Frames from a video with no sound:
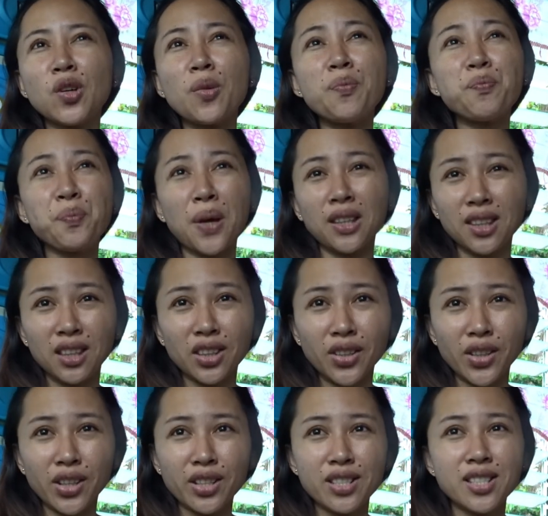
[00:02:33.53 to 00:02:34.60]

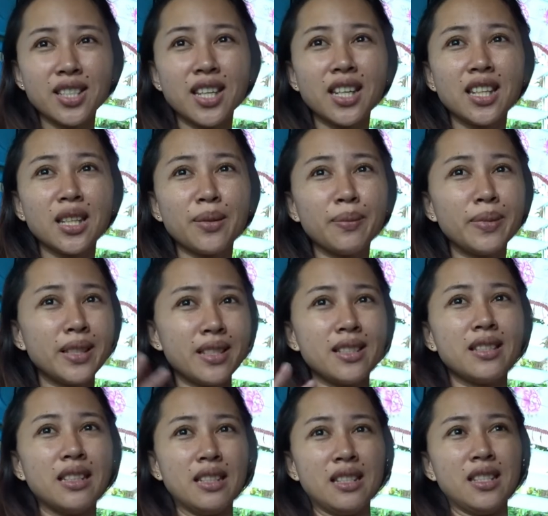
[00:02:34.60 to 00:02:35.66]
competitors in the
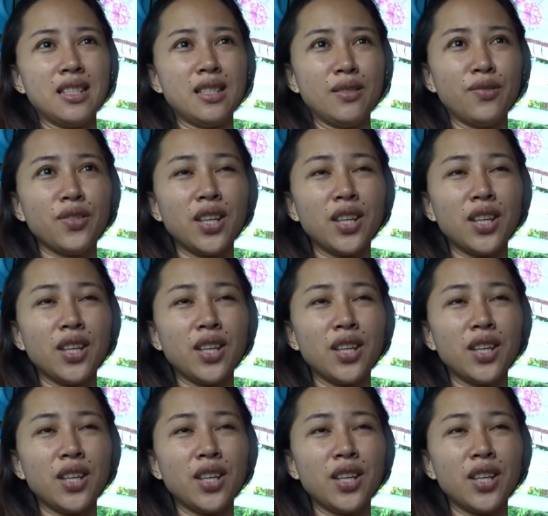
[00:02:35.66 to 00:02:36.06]
business